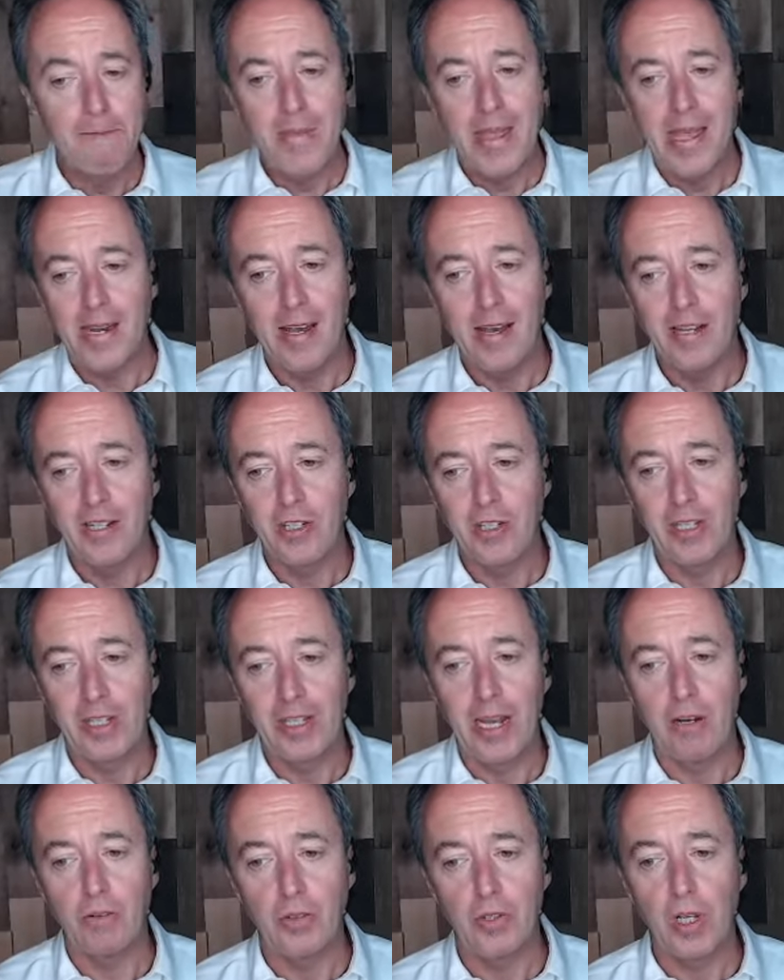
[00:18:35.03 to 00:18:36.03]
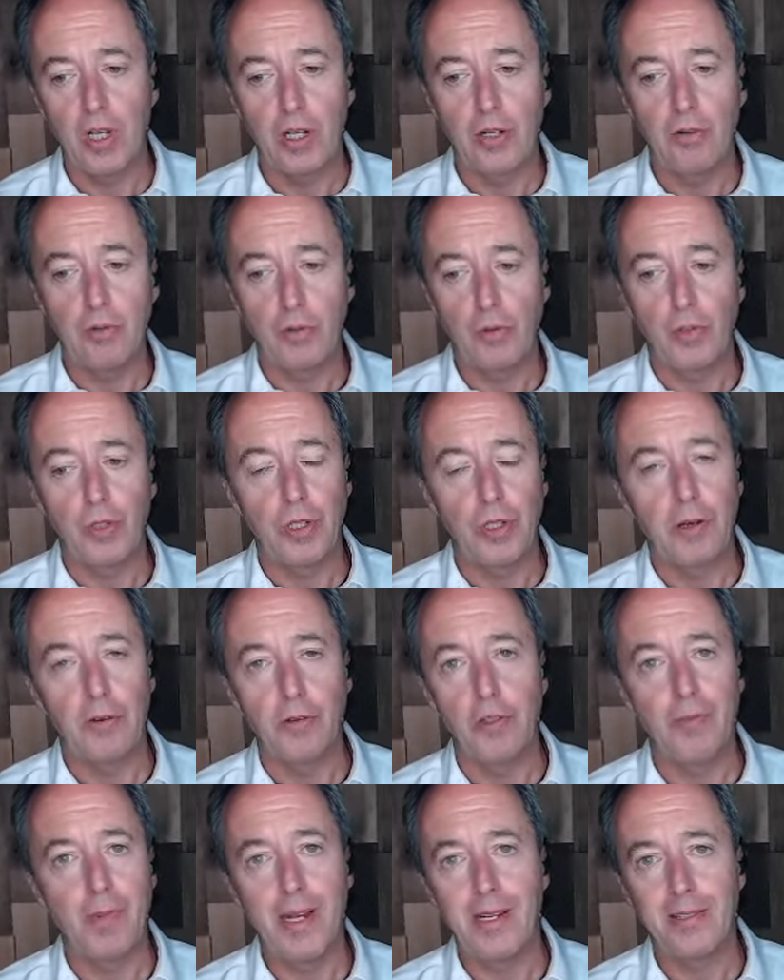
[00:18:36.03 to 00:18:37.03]
And honestly, outside of source
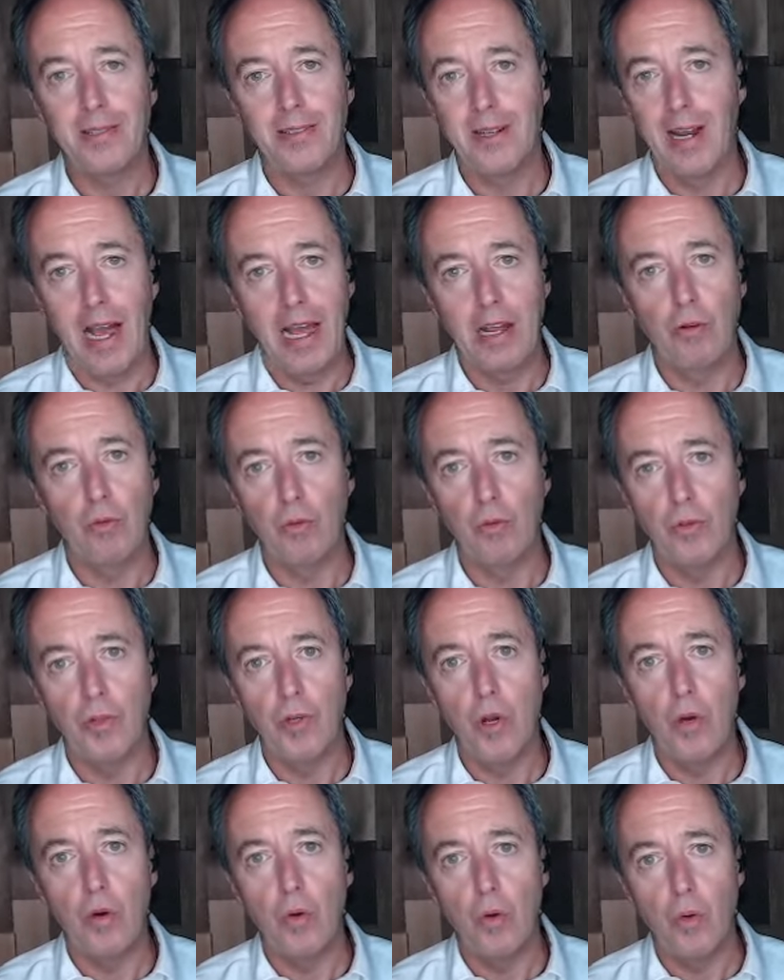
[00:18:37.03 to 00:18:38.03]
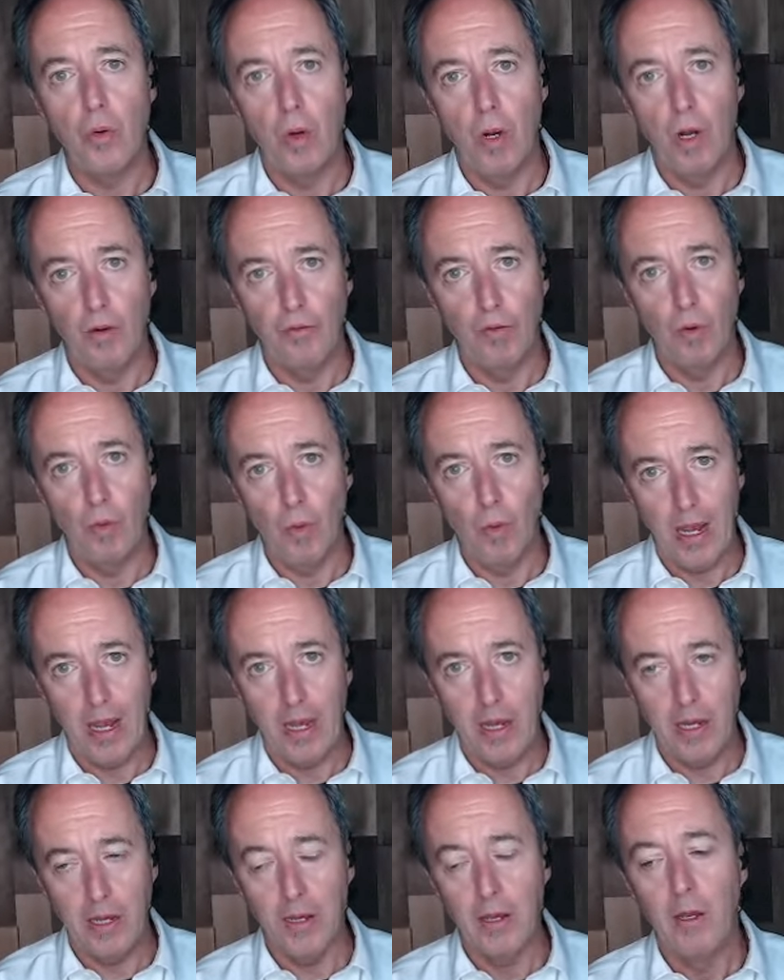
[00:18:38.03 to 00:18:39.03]
energy medicine, I don't know of a
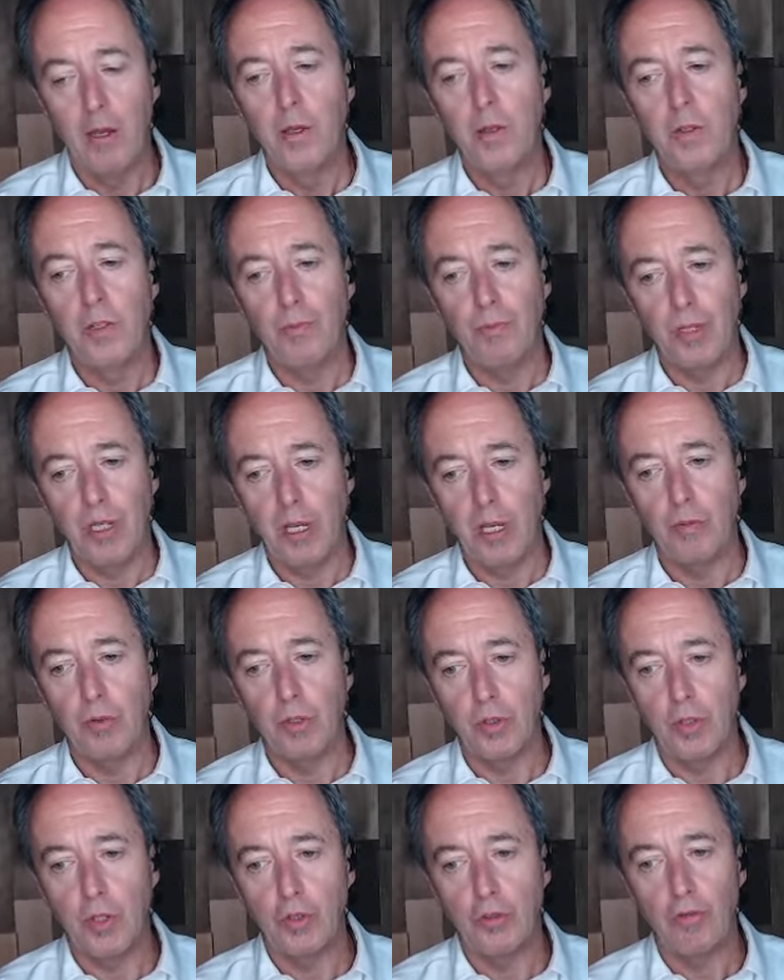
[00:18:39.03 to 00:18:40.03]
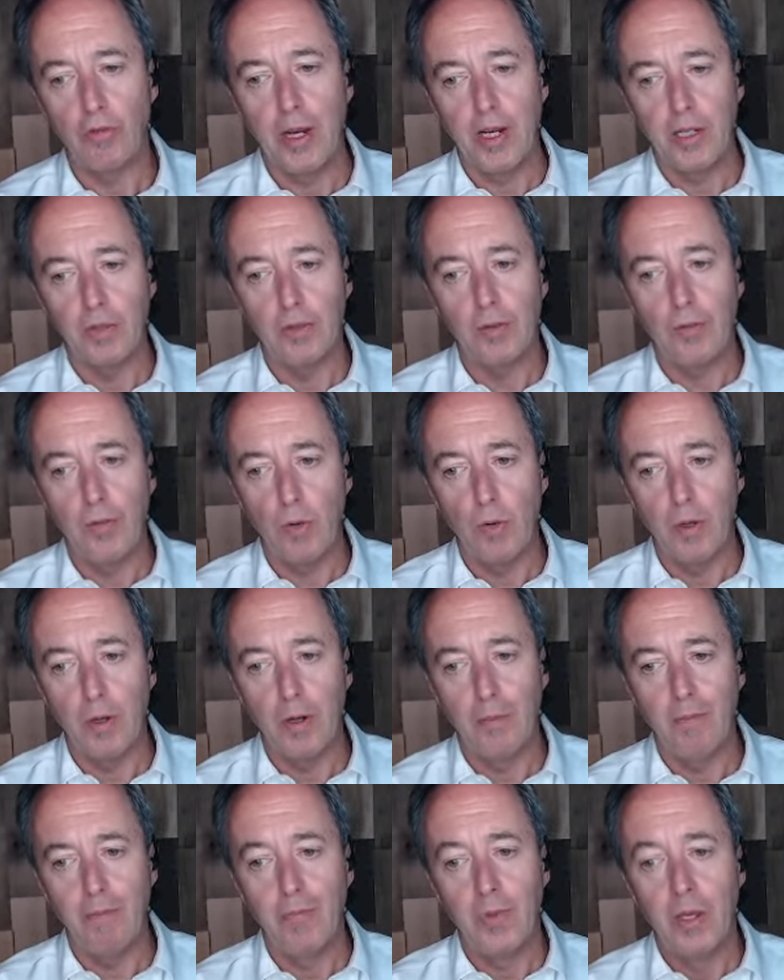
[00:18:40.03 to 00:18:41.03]
way to be able to
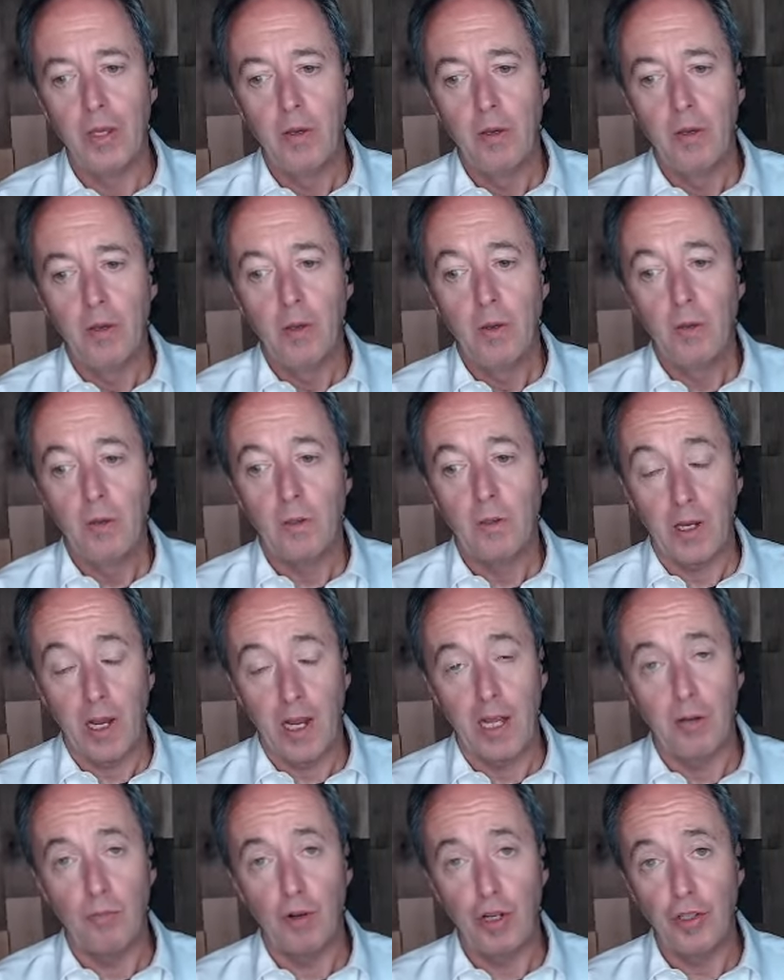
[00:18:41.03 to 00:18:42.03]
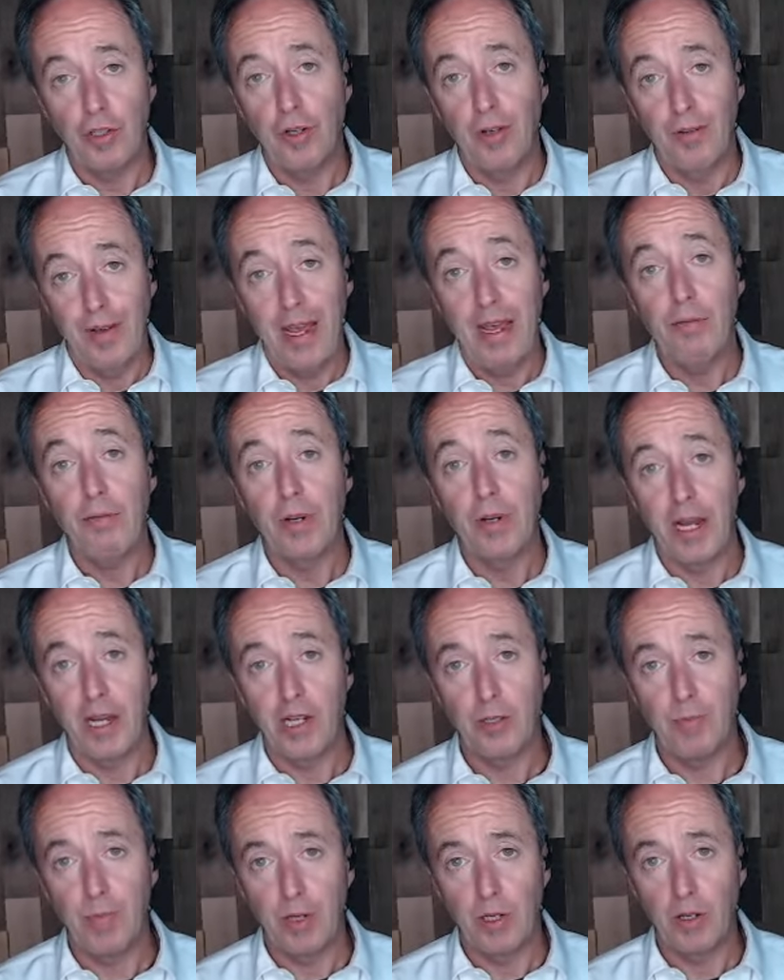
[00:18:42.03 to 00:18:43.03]
transform the calibration of every
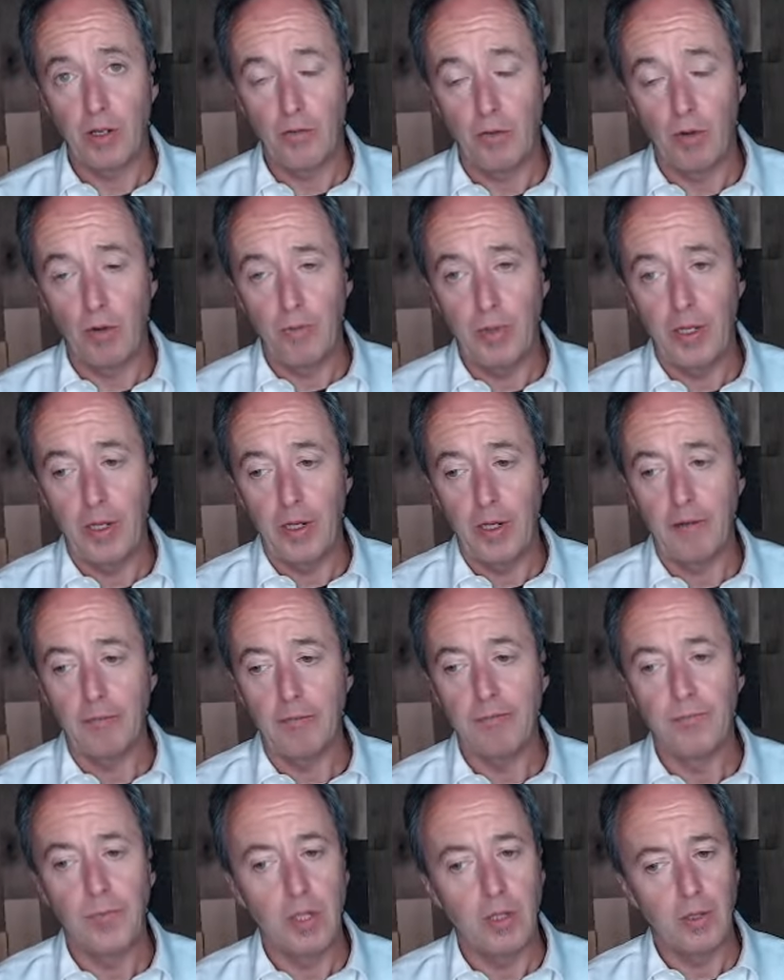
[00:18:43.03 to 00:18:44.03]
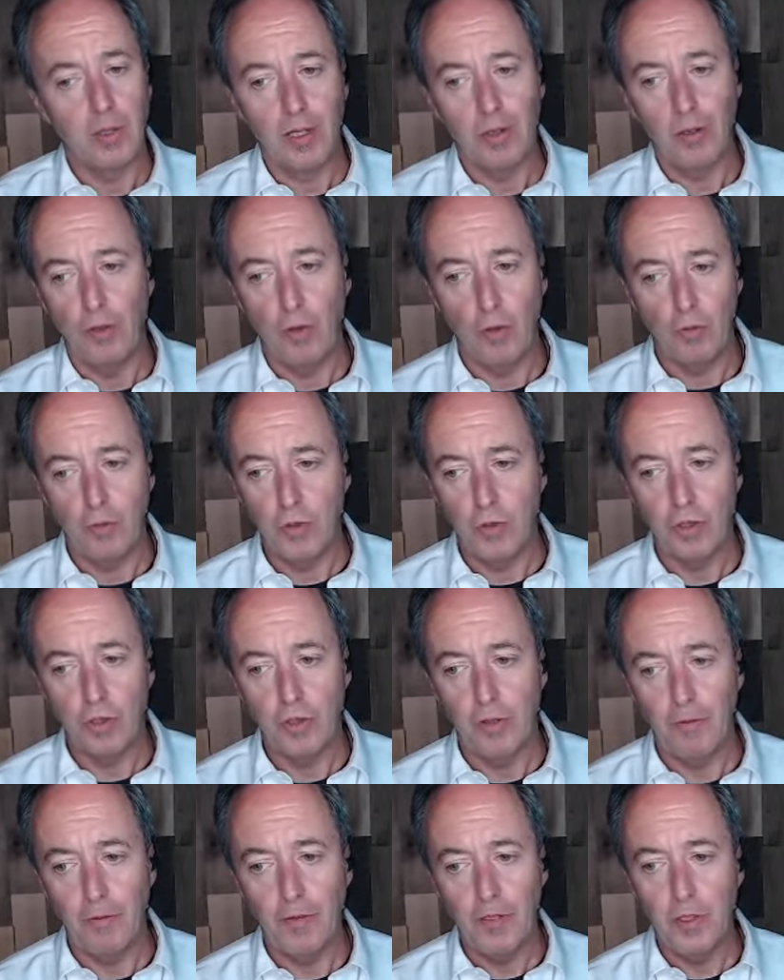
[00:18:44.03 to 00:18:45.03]
aspect of our being, let alone
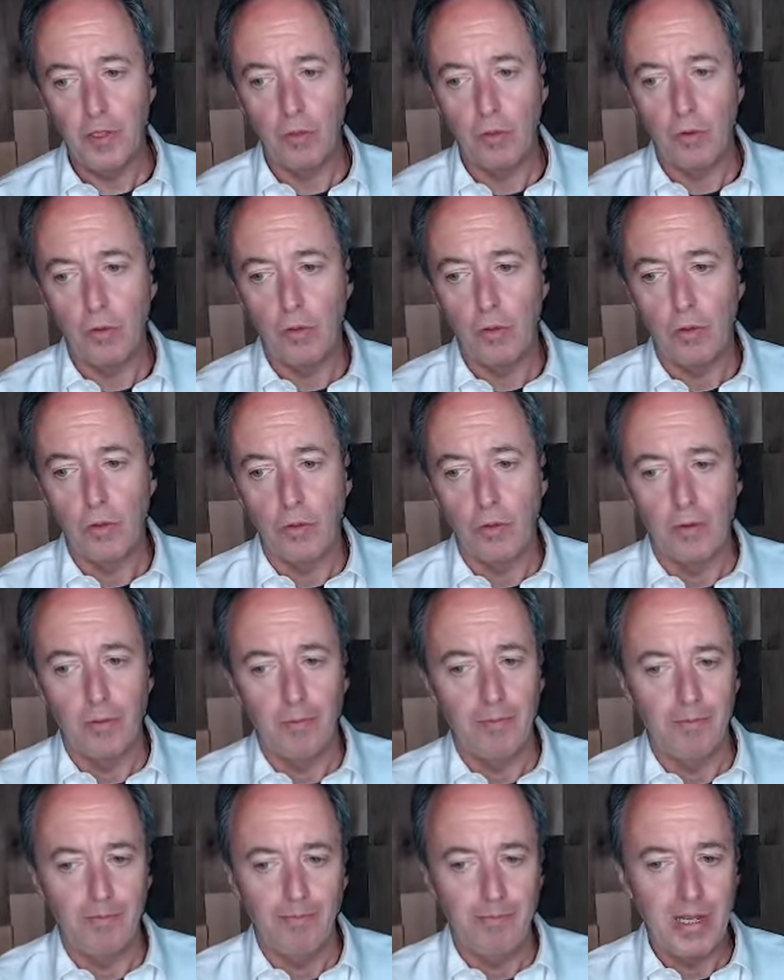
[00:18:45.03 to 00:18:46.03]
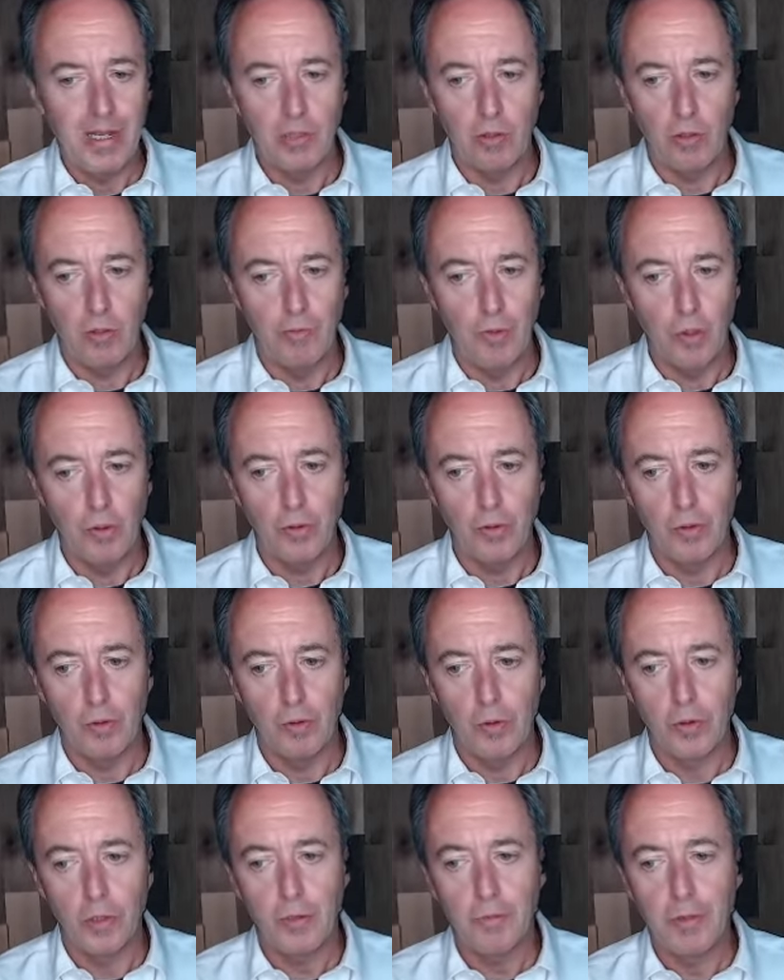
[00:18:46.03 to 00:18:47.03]
just the physical or mental,
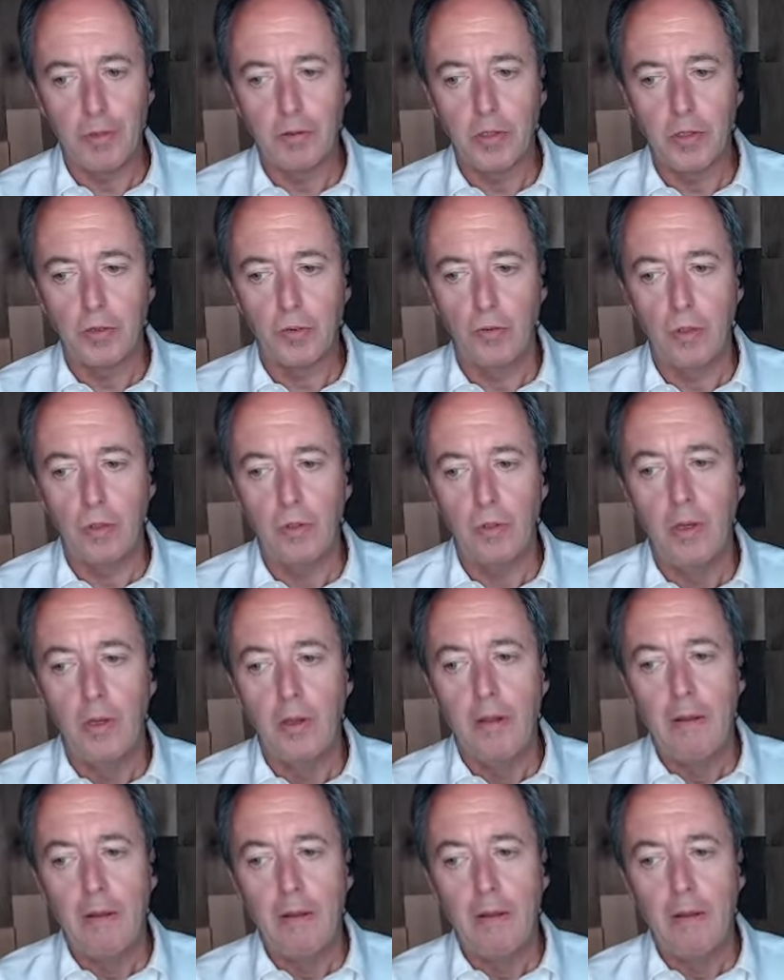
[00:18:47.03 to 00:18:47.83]
emotional, or spiritual,